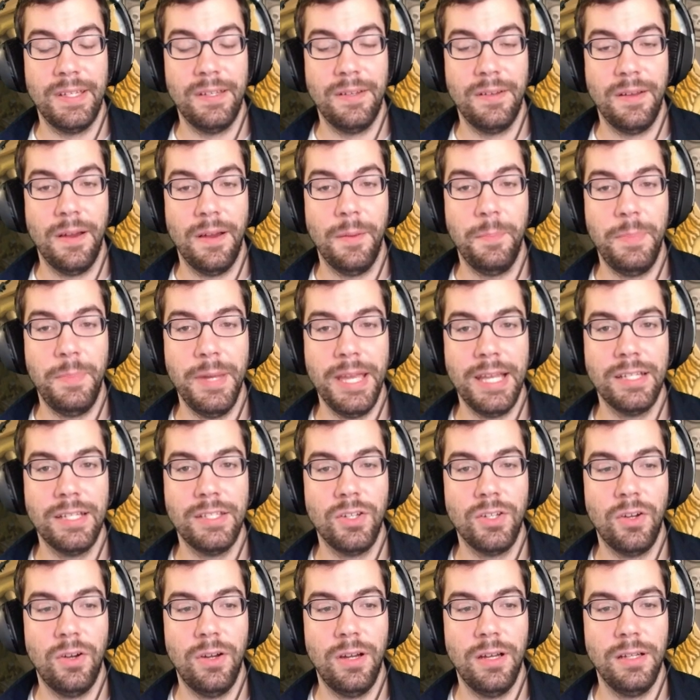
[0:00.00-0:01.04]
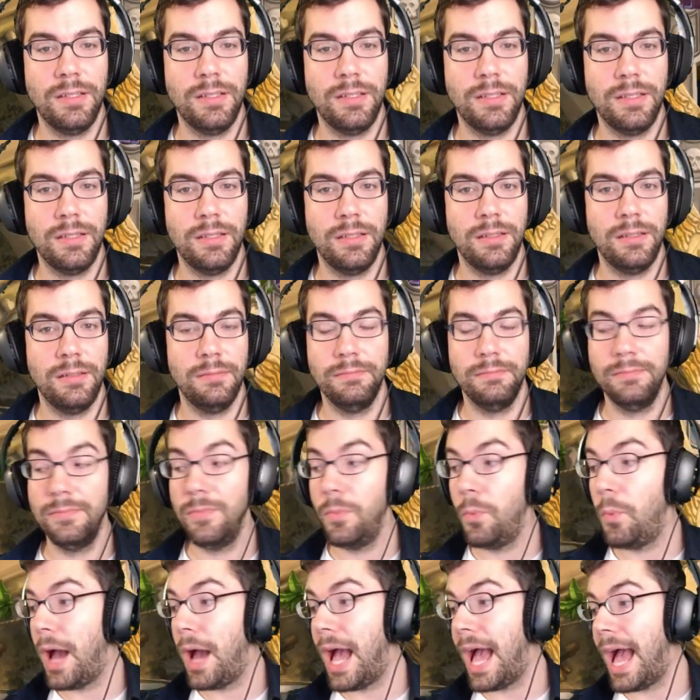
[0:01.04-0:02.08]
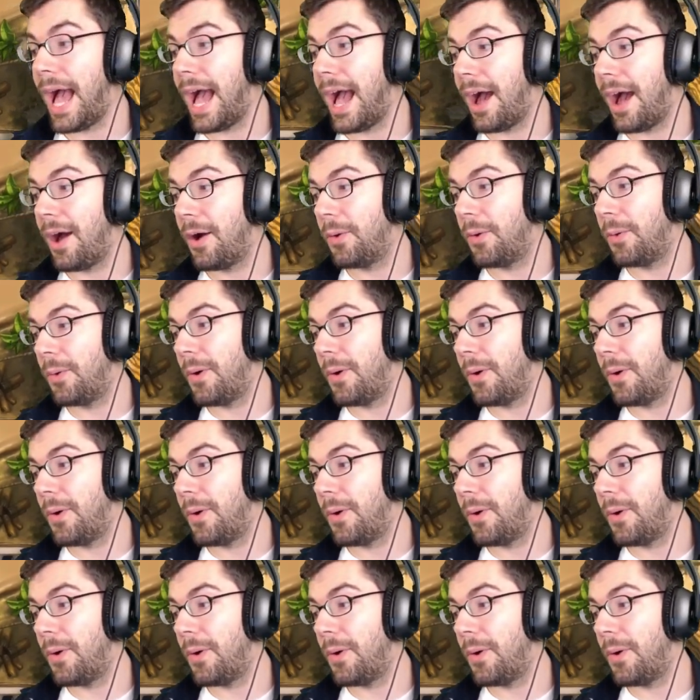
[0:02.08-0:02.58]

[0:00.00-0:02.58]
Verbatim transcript: A big taunt. Wow.